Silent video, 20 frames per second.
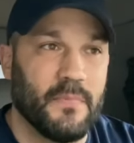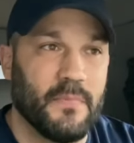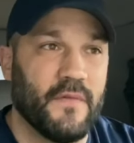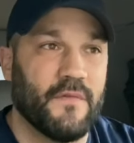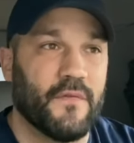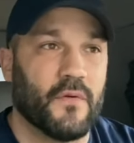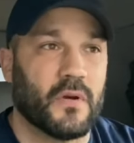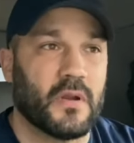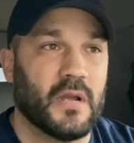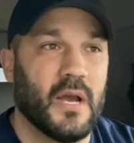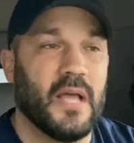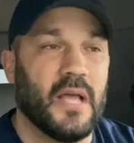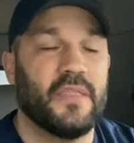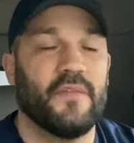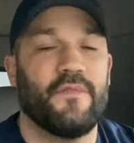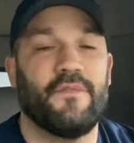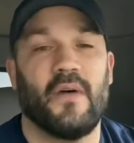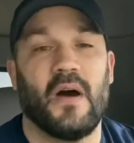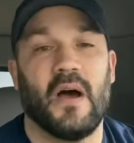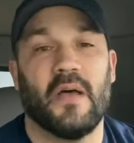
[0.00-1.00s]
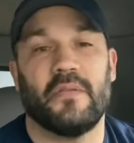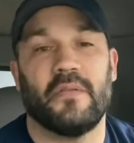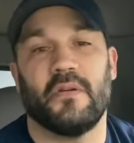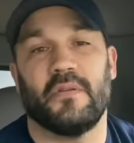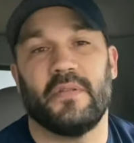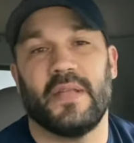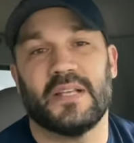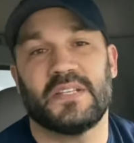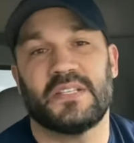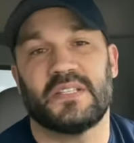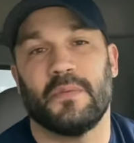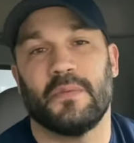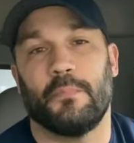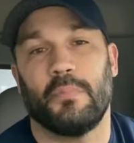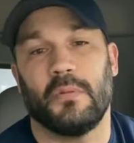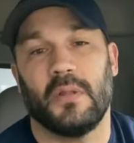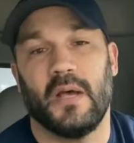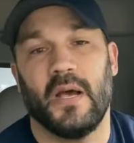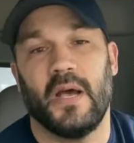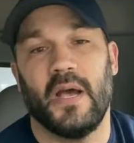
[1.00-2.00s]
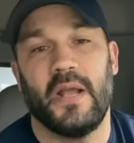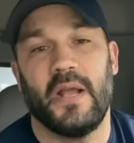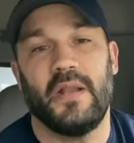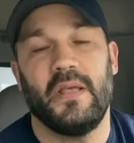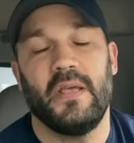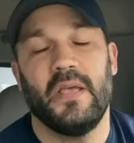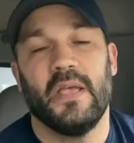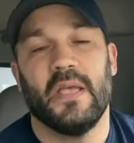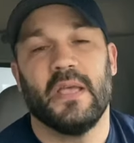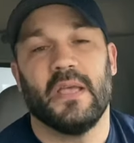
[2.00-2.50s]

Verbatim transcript: before God the Father, and that's the blood